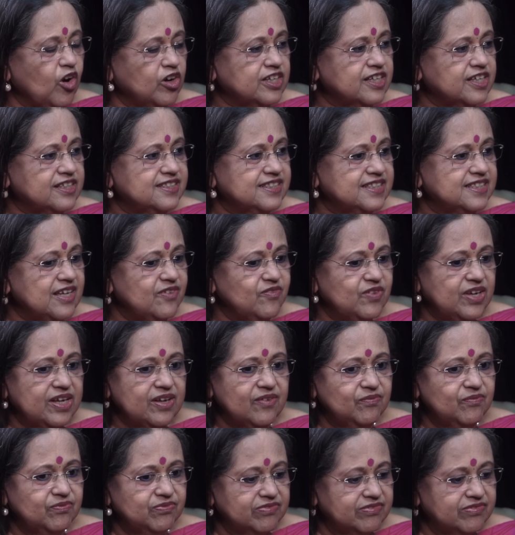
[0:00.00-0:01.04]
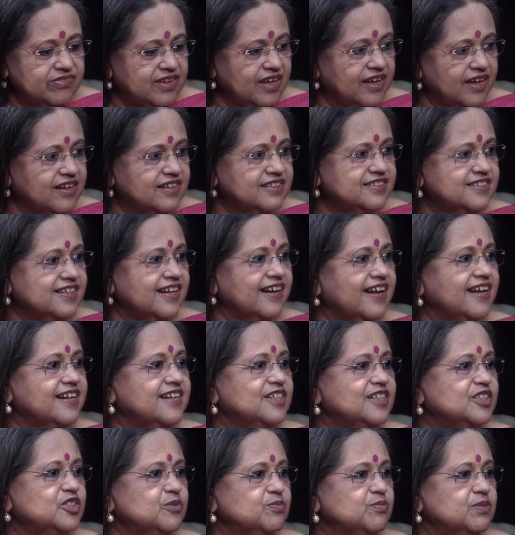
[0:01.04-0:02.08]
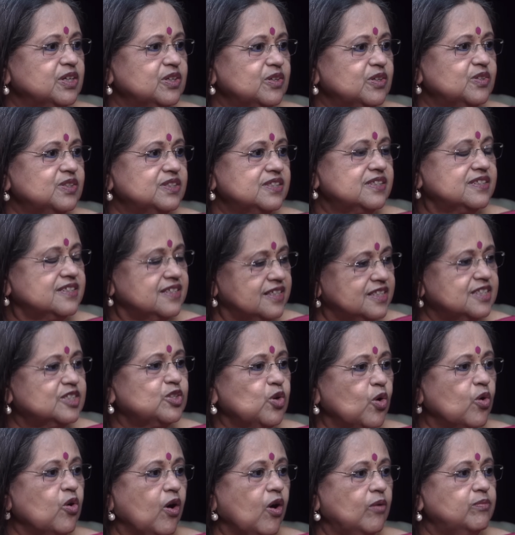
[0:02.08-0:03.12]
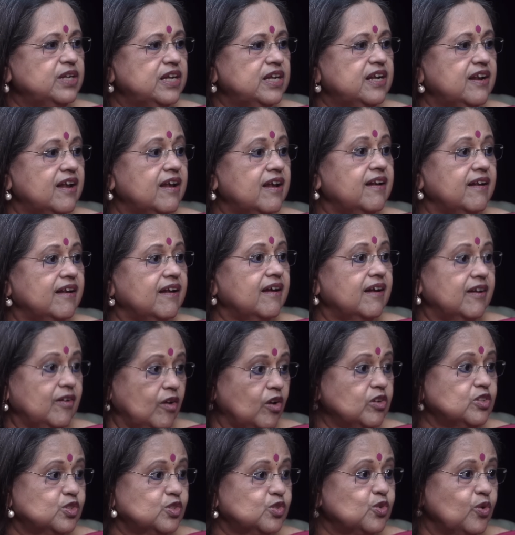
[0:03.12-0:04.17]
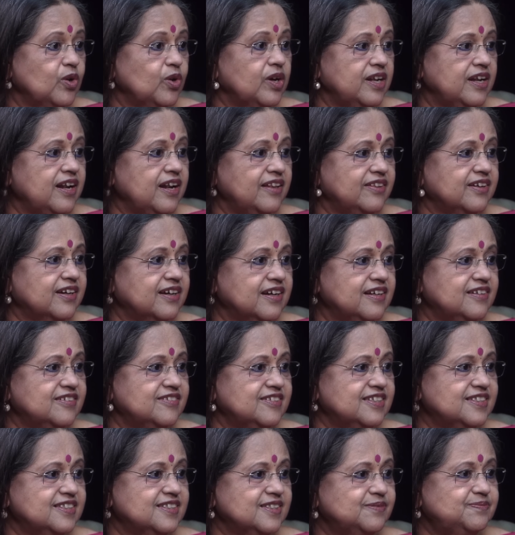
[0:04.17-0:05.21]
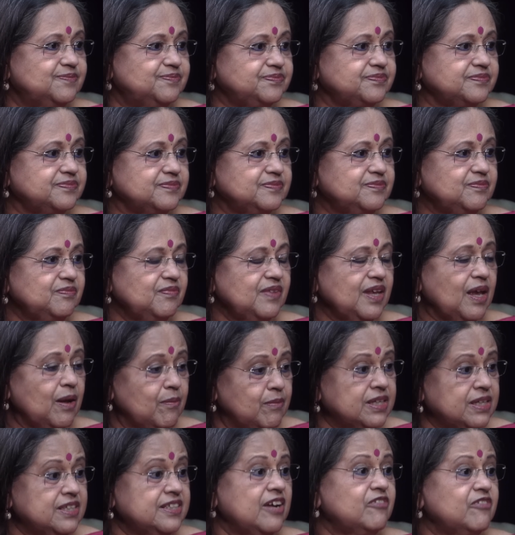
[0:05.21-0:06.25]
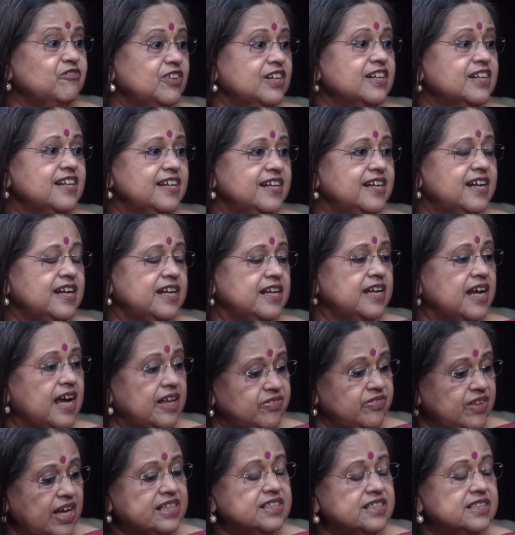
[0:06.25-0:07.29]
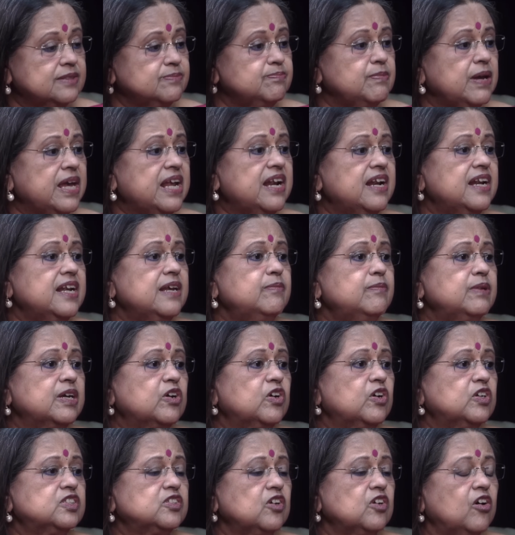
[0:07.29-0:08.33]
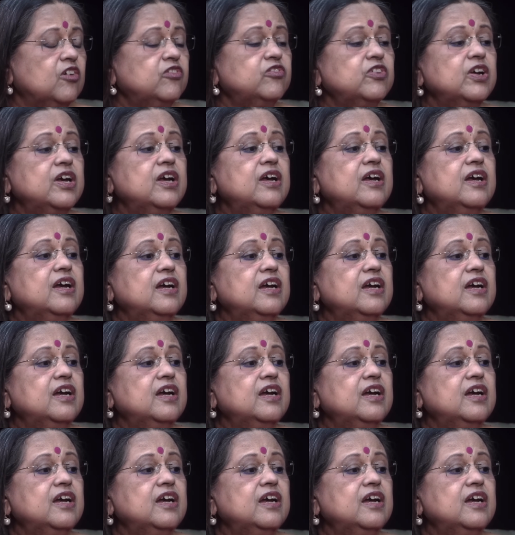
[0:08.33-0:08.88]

not conceiving, think genital tuberculosis. It's so common in India, not so in other countries but definitely in India. And that is mainly because of